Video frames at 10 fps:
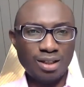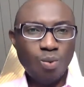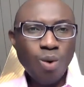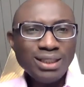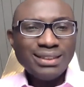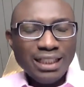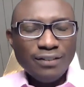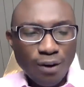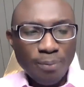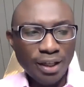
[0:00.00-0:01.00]
What is in it
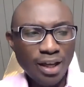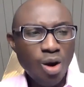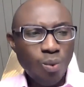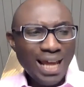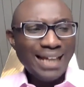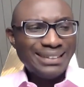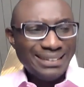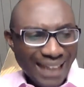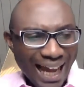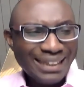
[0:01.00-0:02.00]
for me? What
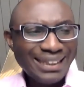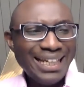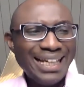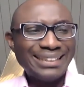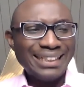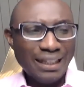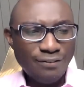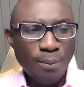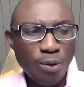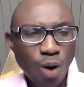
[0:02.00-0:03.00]
exactly is in it
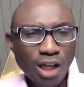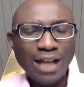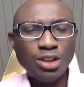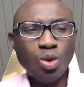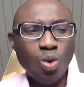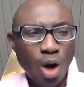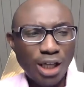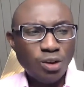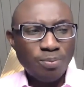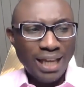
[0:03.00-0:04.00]
for me? What are you
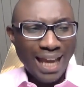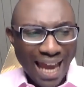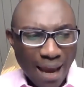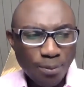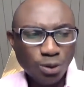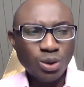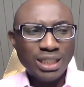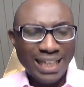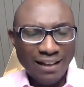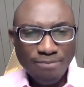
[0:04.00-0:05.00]
going to be able to
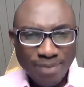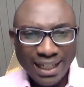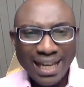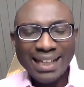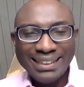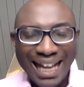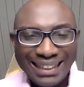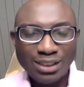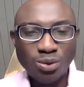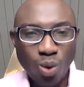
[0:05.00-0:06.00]
give me? That
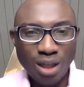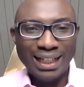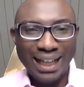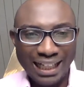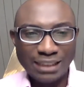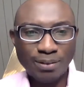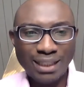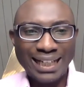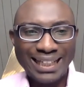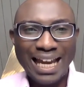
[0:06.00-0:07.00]
is what the
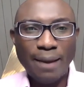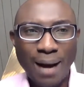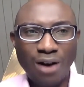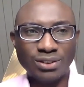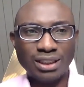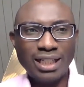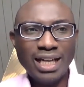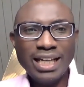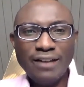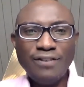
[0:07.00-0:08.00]
exporter cares about.
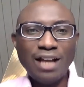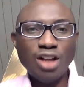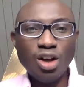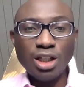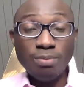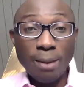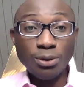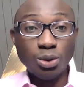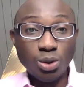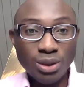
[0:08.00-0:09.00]
If you are not going to be able
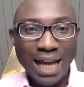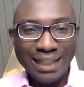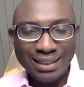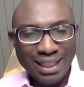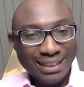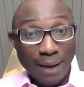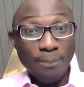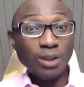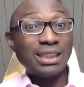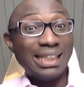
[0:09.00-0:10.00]
to do that, then
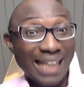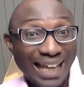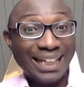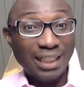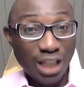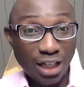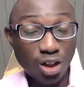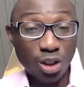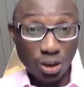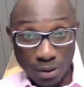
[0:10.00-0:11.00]
most likely you are not
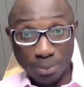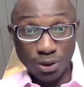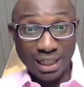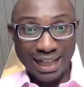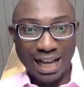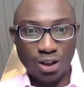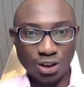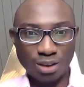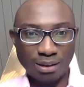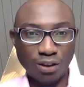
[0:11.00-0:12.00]
going to be able to get that
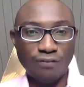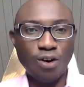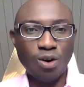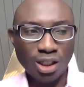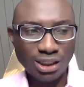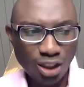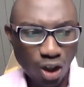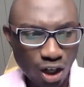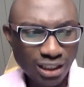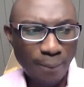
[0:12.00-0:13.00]
customer. So focusing
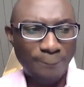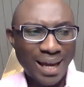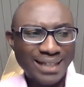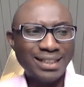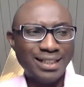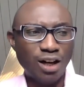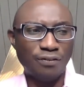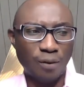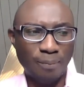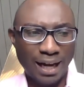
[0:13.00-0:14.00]
on the pedigree of
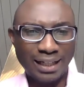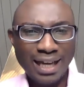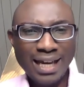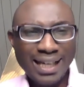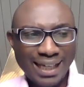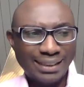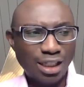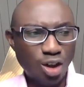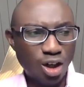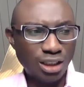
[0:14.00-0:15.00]
your bank is a
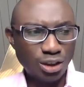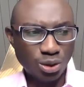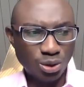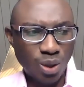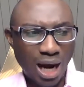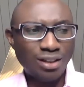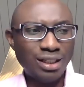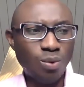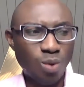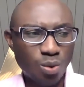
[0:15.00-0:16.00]
wrong thing to do.
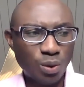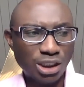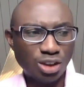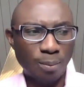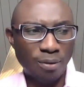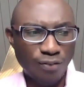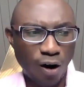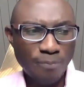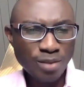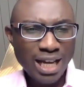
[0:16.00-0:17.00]
Another one, which is number
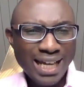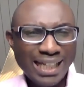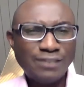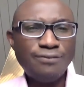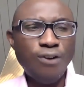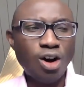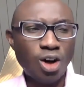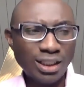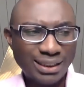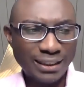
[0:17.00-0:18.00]
4, is
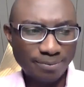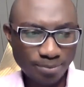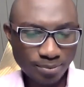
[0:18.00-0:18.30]
focusing